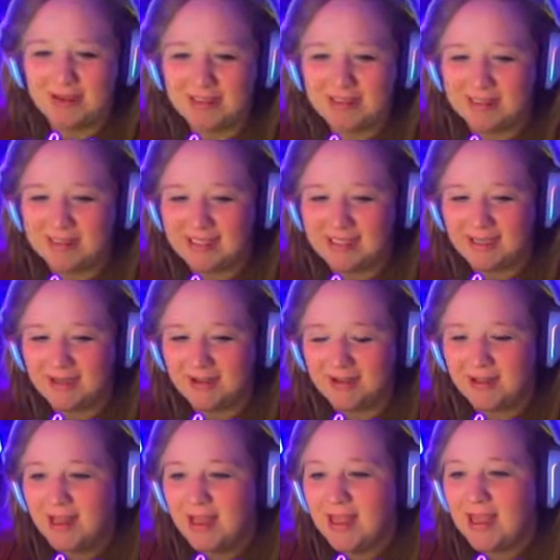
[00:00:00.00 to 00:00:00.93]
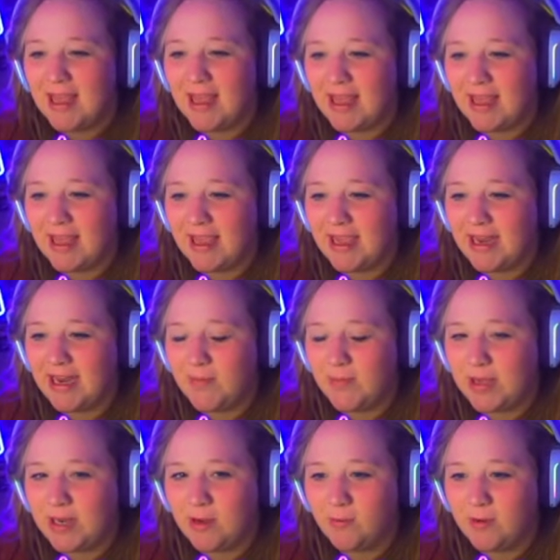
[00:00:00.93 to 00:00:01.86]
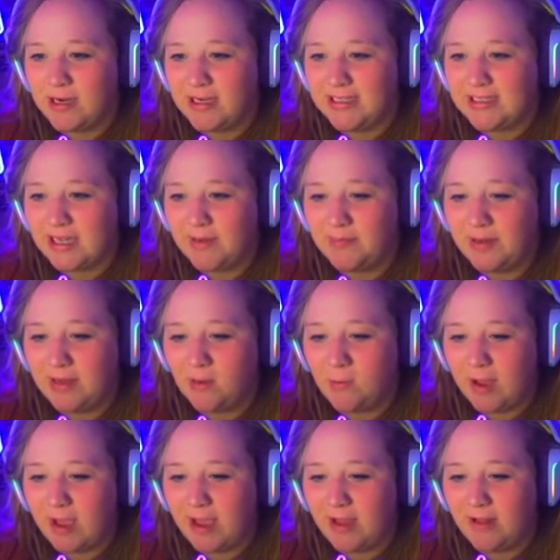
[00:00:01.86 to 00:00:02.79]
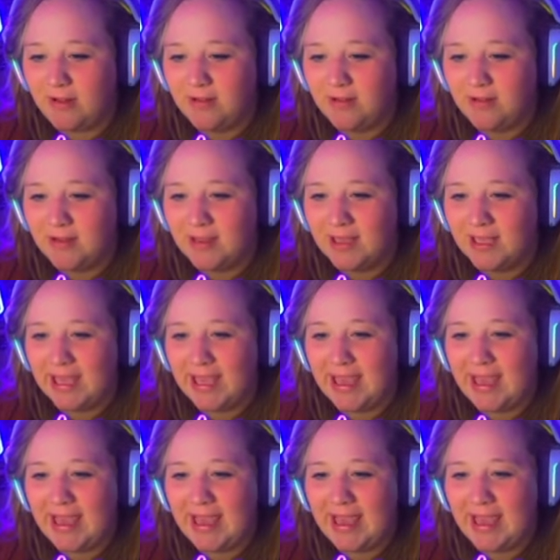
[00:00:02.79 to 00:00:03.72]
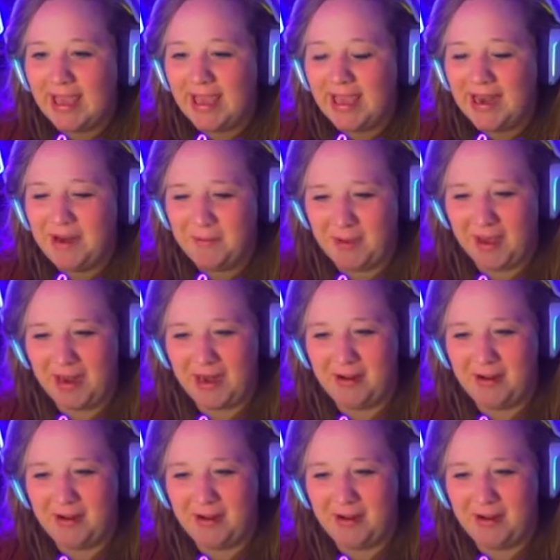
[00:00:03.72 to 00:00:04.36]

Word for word: to sell. Anybody want a dead pink whale? Anybody